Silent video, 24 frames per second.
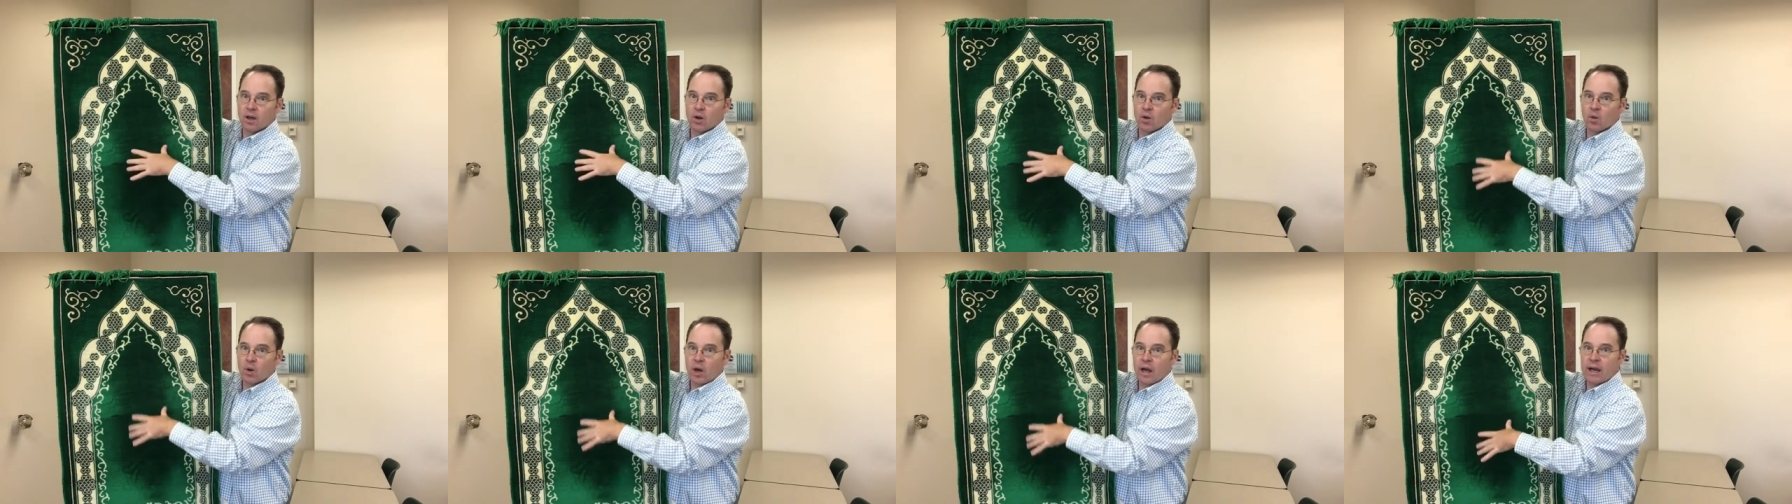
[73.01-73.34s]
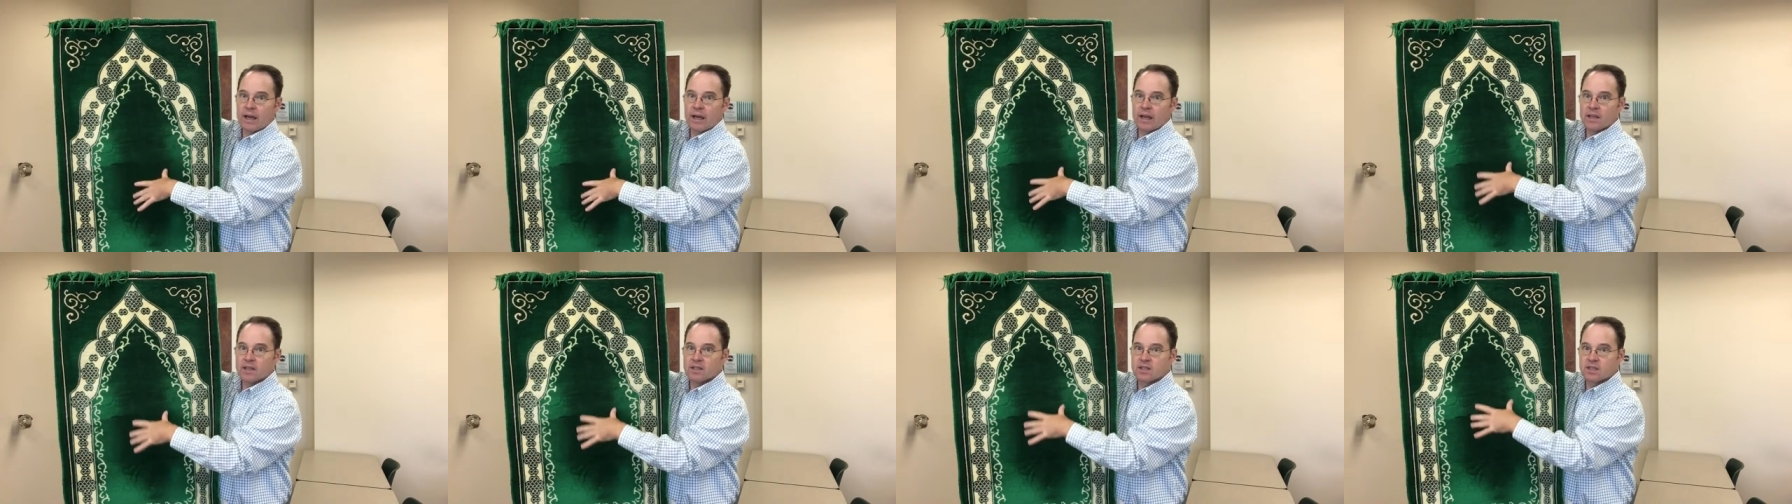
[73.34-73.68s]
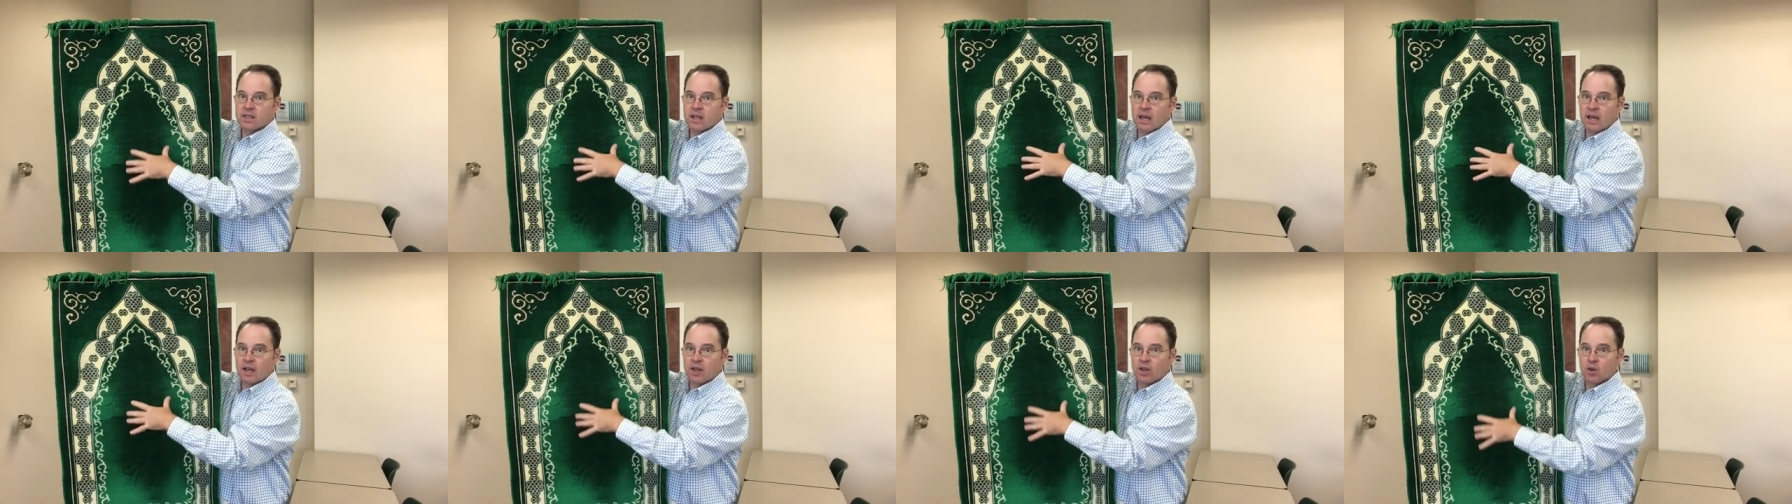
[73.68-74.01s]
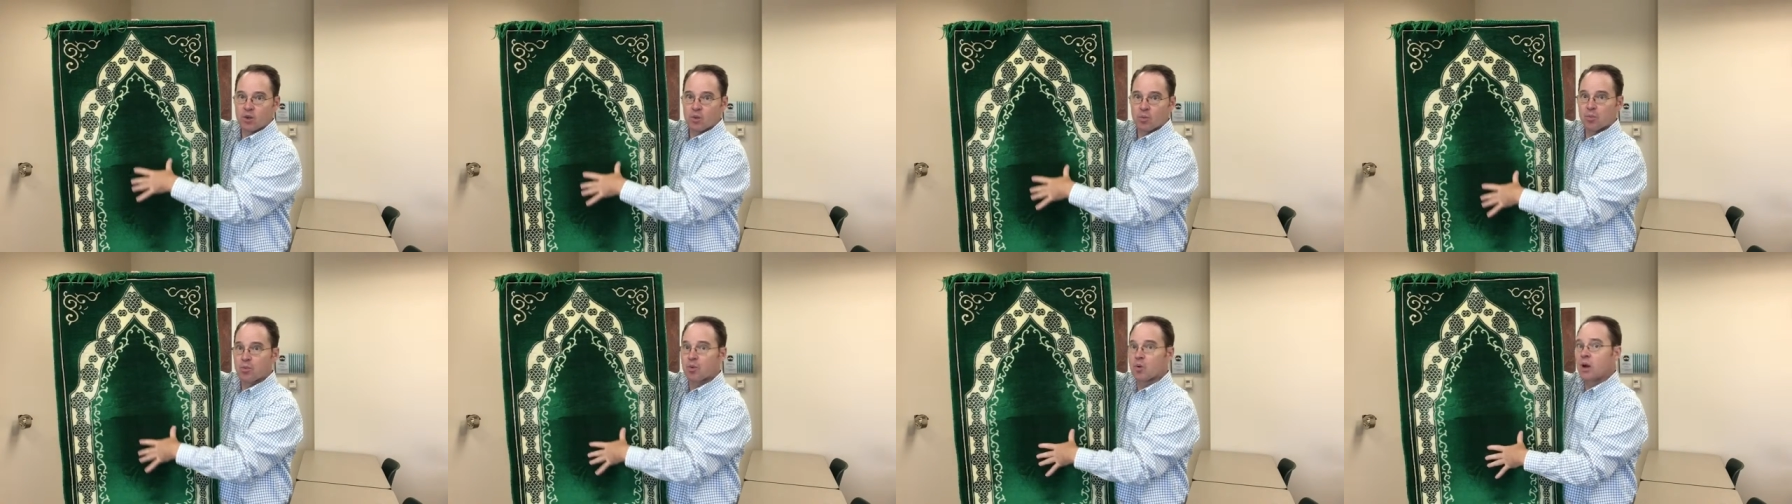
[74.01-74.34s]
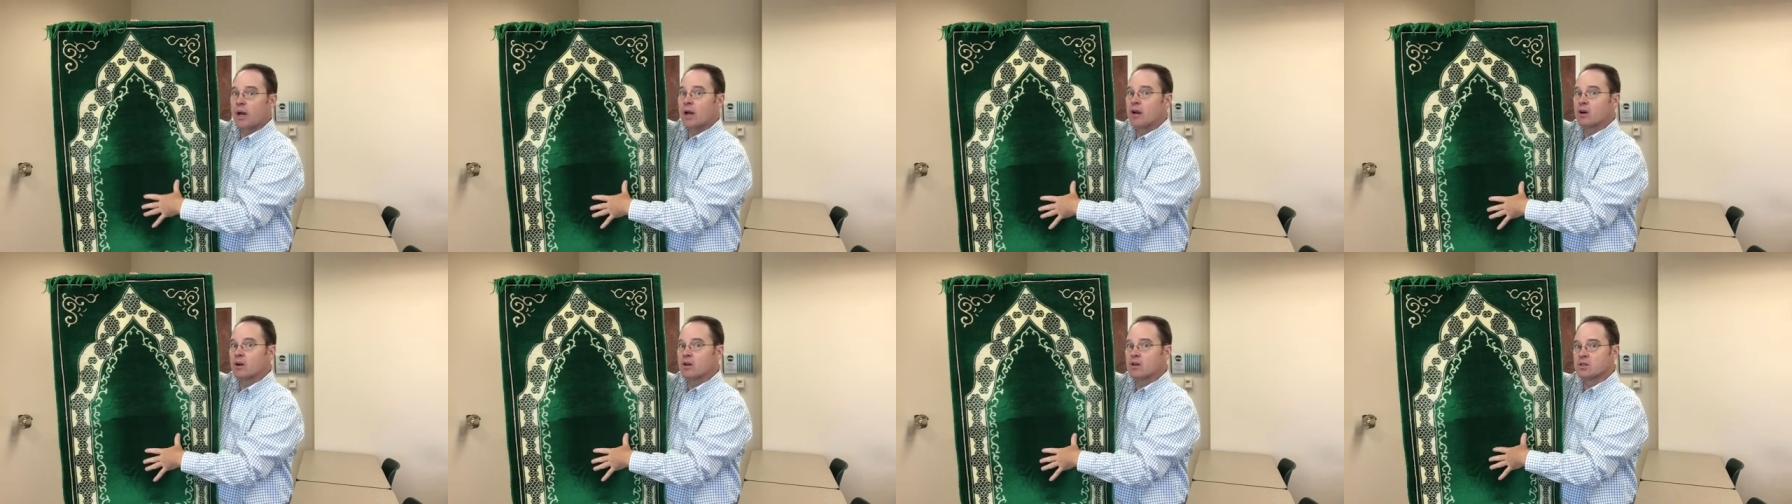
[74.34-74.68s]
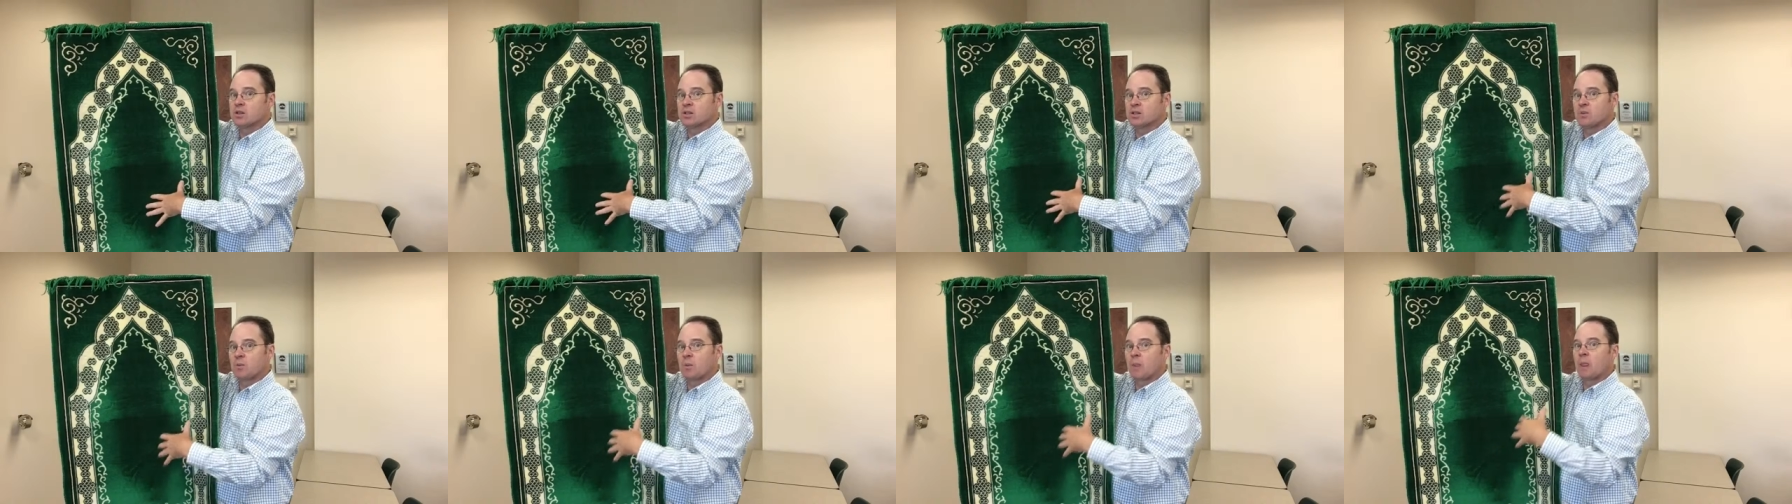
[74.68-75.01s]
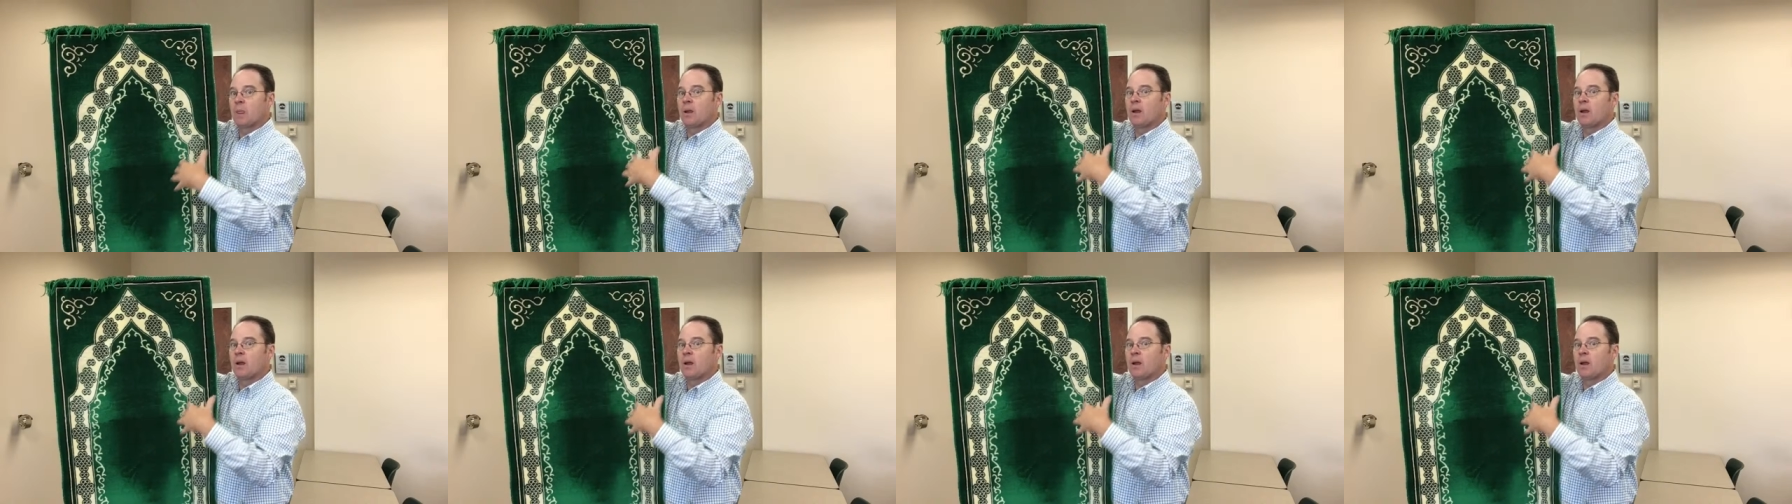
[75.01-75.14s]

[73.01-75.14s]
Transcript: right, and saying your prayers,